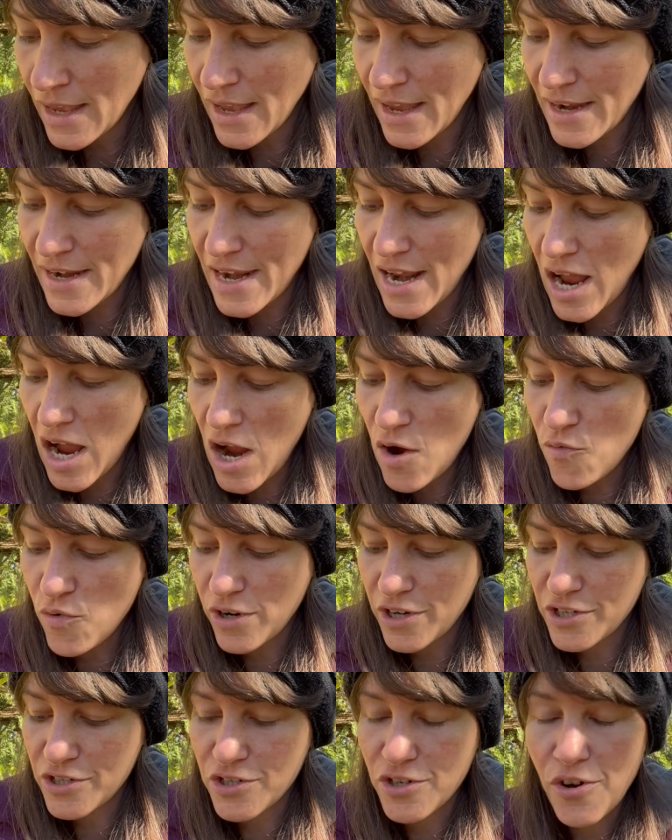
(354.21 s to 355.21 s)
And now I
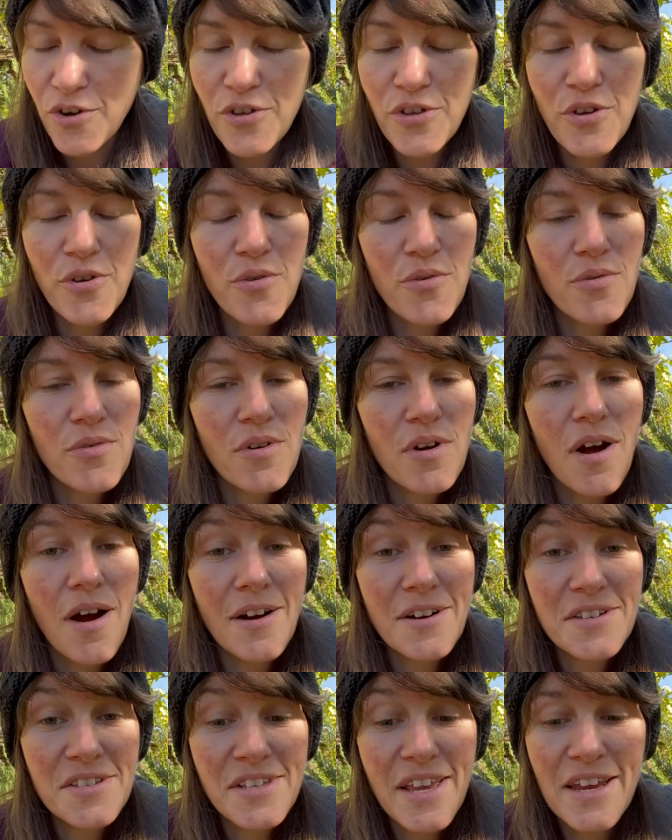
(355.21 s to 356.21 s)
want to show you
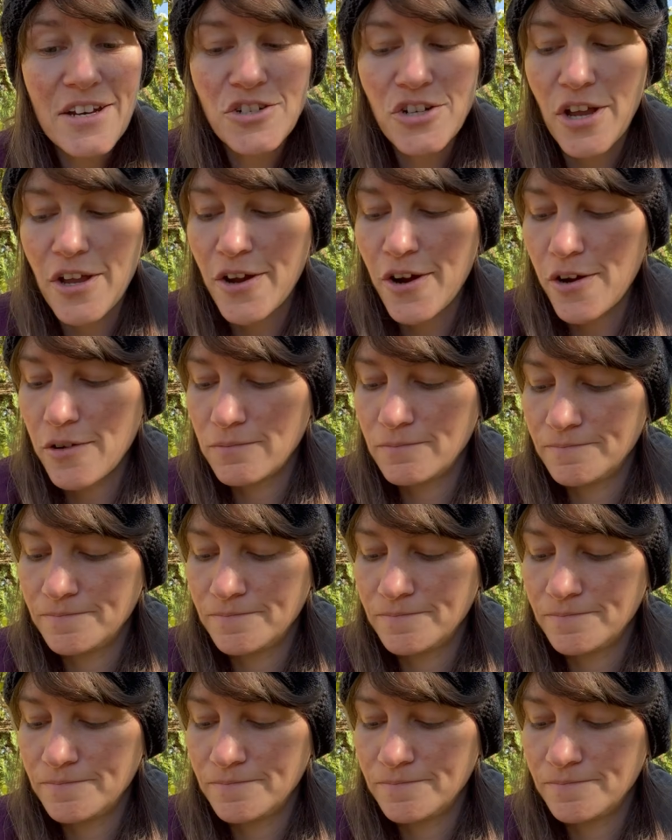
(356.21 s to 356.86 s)
our Sageager.